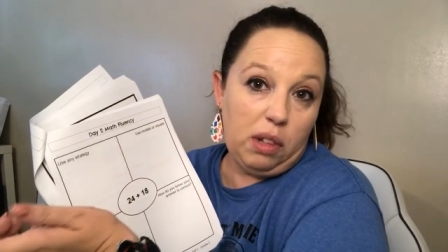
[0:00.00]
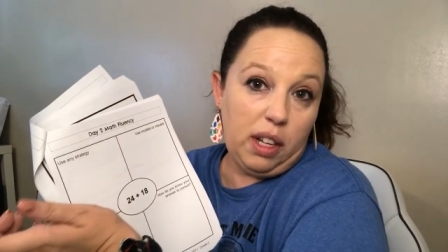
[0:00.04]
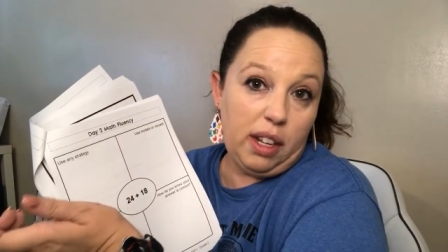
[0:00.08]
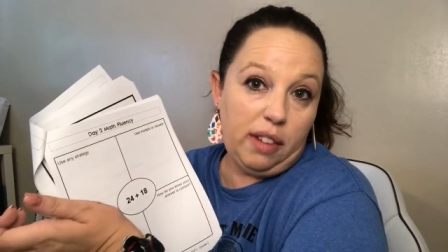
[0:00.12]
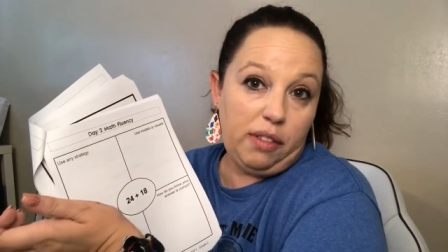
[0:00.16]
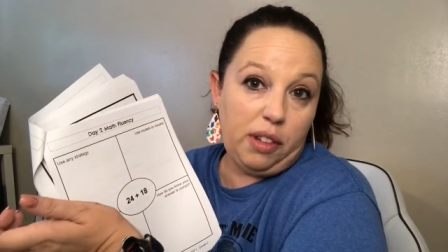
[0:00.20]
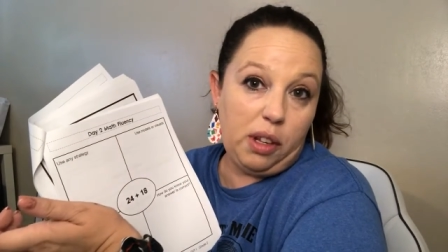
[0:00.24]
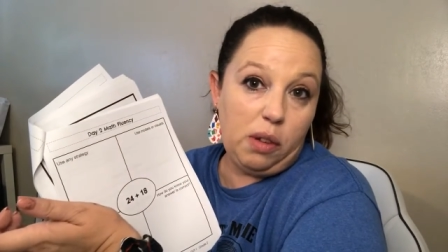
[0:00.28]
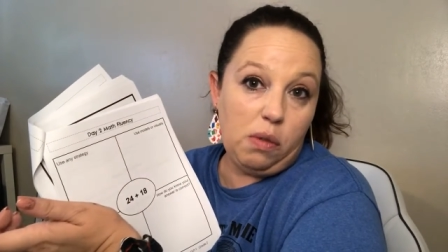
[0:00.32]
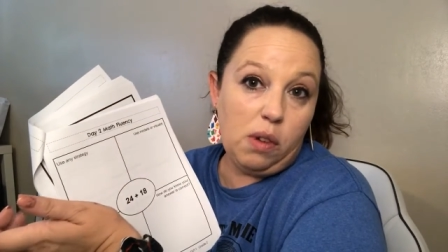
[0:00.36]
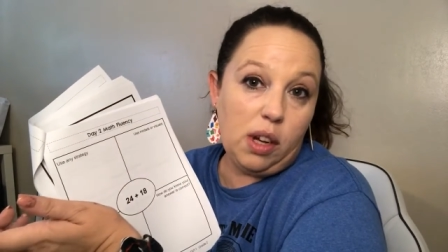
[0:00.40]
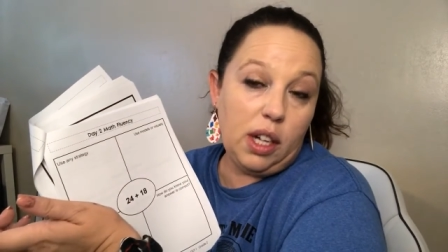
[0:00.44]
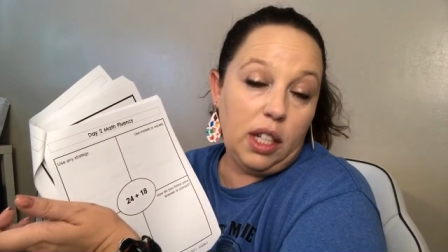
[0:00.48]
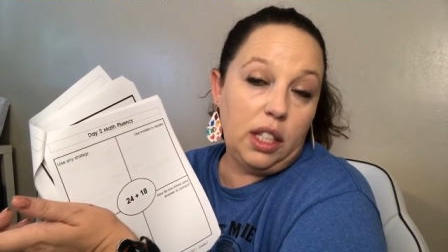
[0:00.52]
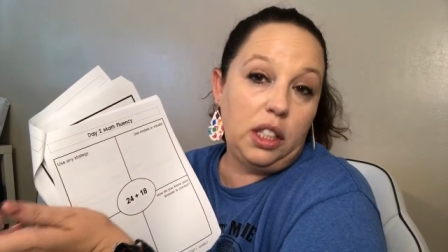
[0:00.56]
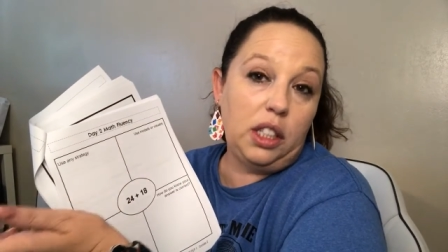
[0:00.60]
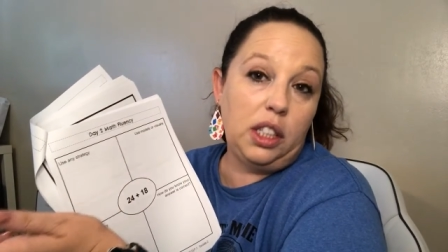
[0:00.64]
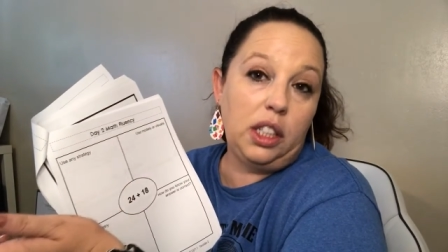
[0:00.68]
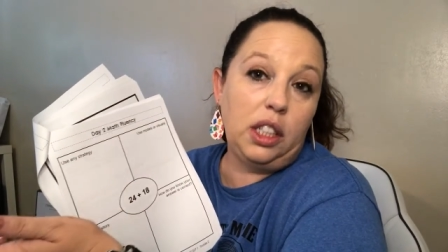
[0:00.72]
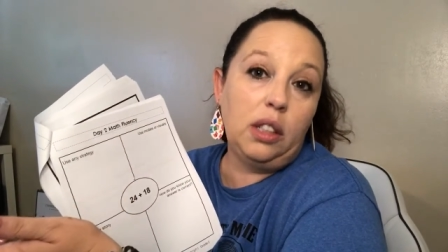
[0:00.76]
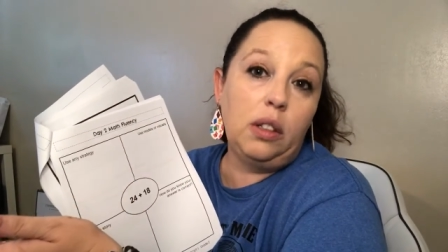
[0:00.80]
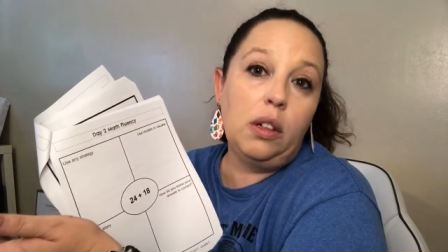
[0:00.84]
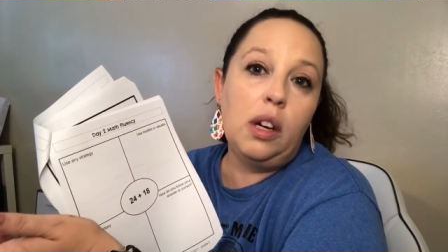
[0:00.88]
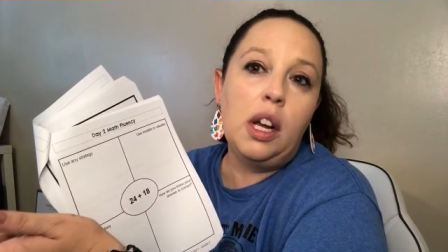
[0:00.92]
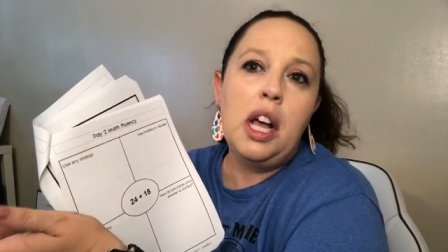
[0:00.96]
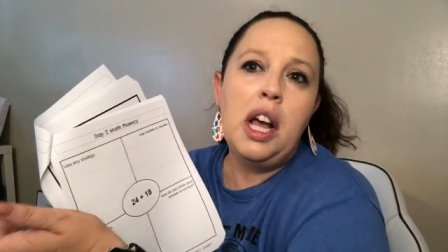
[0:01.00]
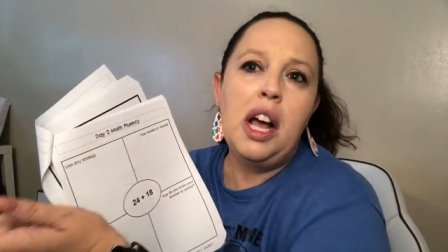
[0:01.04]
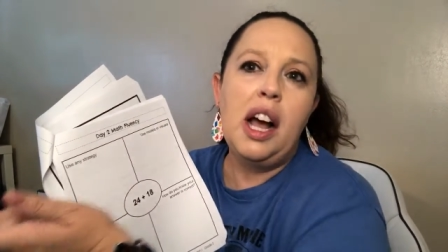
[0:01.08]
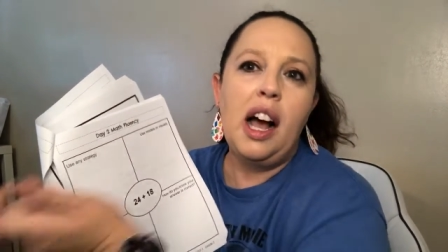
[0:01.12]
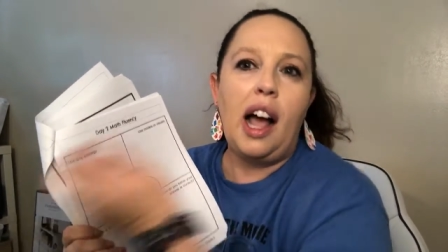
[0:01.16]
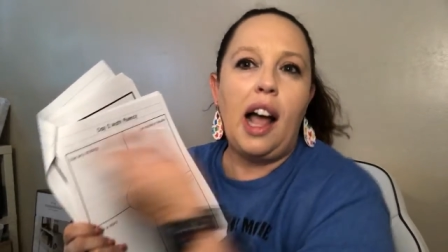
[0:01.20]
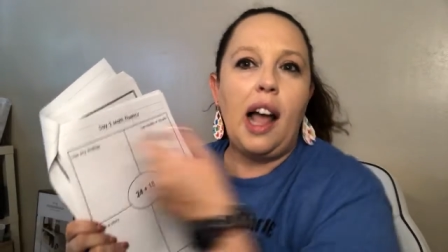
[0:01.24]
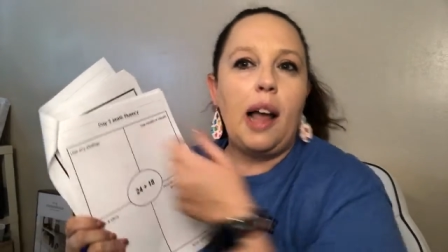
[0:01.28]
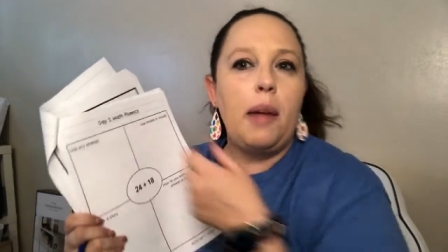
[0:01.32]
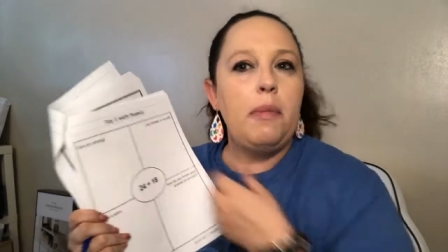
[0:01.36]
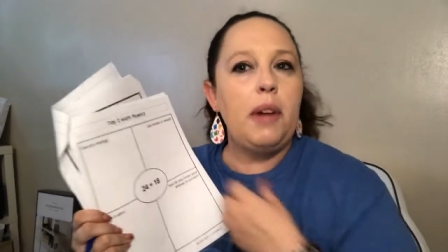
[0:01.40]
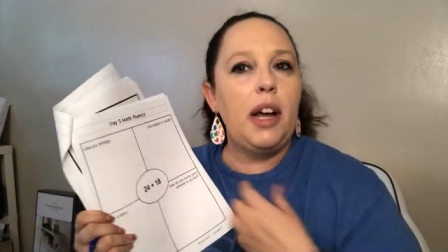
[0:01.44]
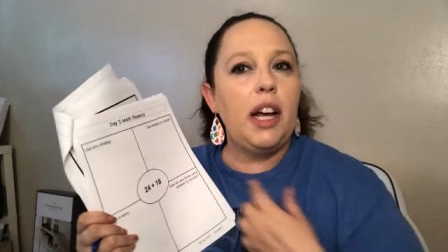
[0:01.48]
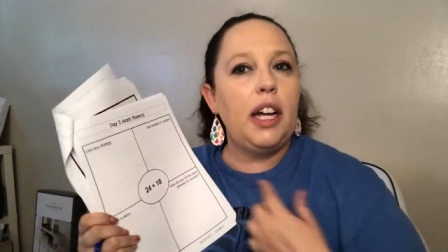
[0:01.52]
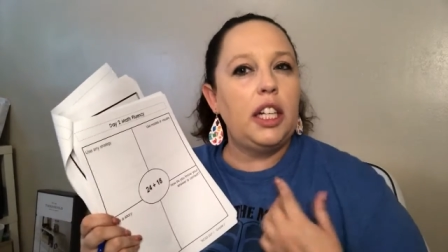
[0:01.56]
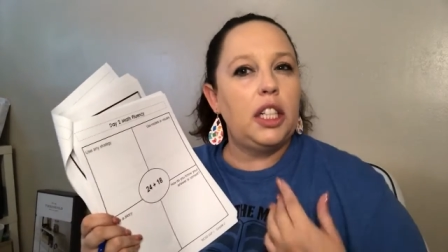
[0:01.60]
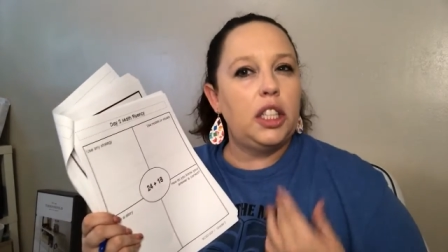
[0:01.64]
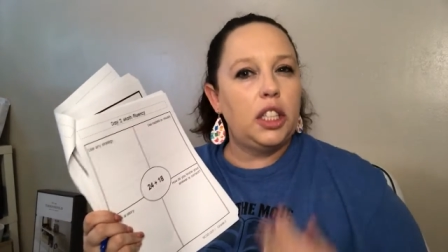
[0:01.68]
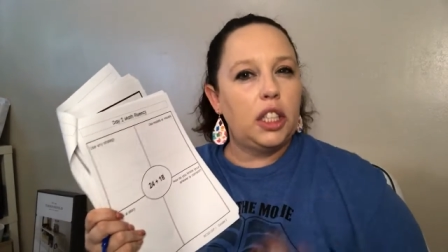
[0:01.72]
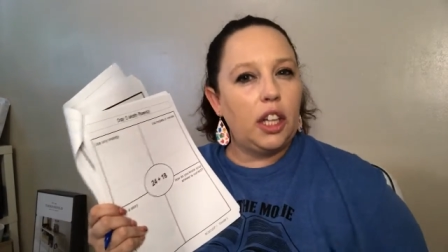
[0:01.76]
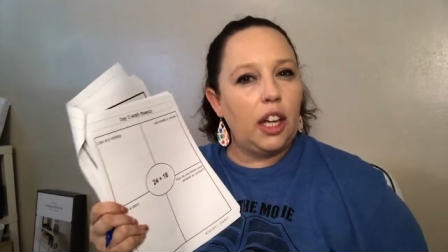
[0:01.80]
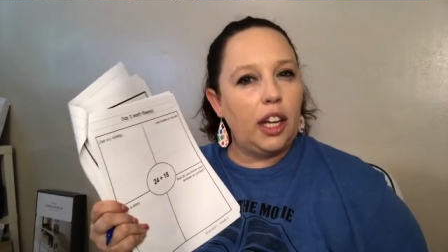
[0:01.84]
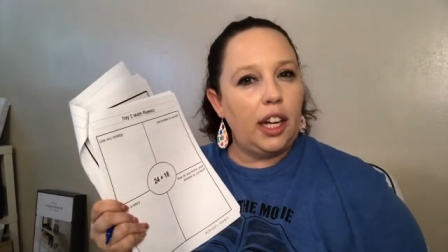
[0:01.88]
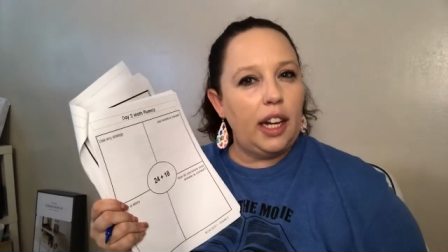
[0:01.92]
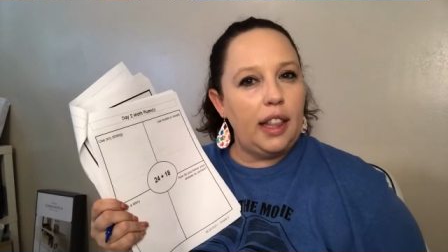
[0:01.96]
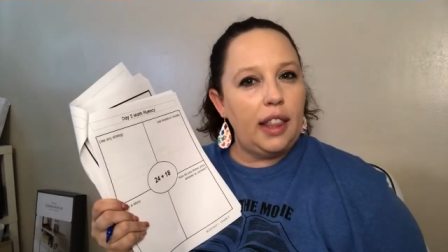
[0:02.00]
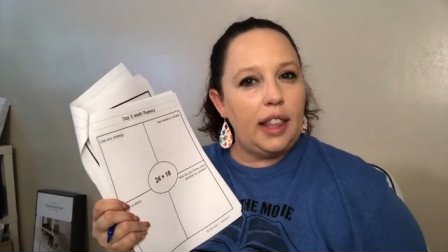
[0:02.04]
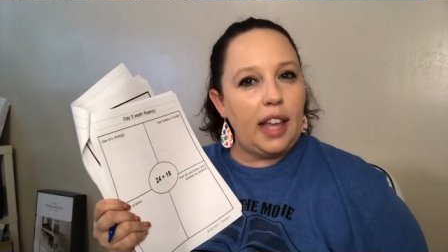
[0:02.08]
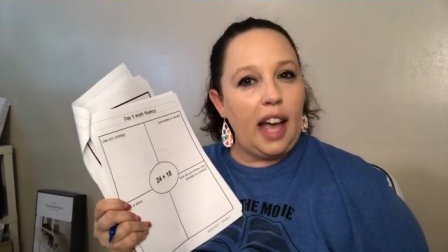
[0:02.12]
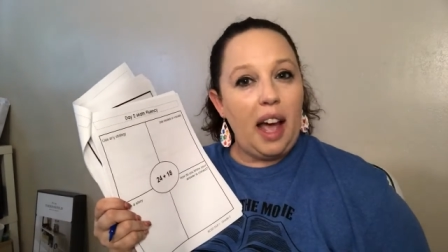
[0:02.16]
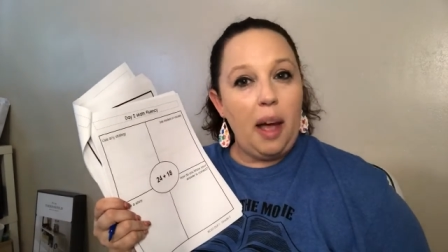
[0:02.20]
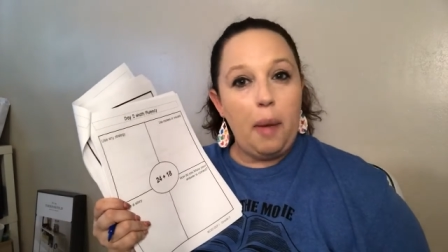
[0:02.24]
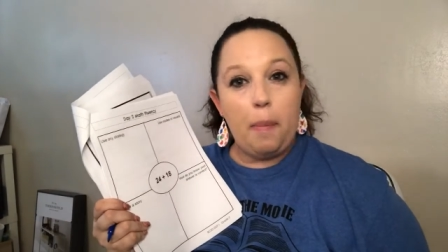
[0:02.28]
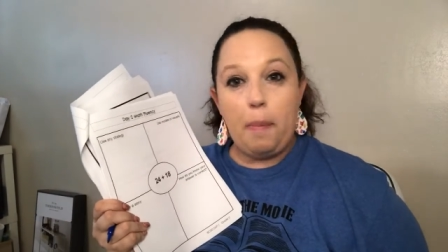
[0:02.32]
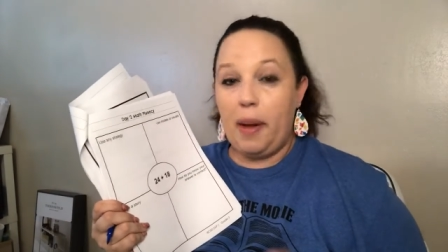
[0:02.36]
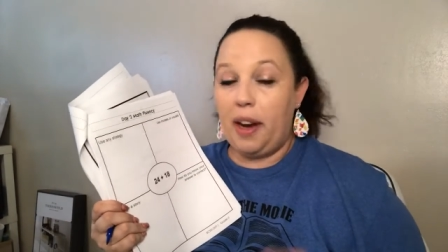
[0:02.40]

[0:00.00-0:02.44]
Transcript: if you wanted to. I'm not as good at that,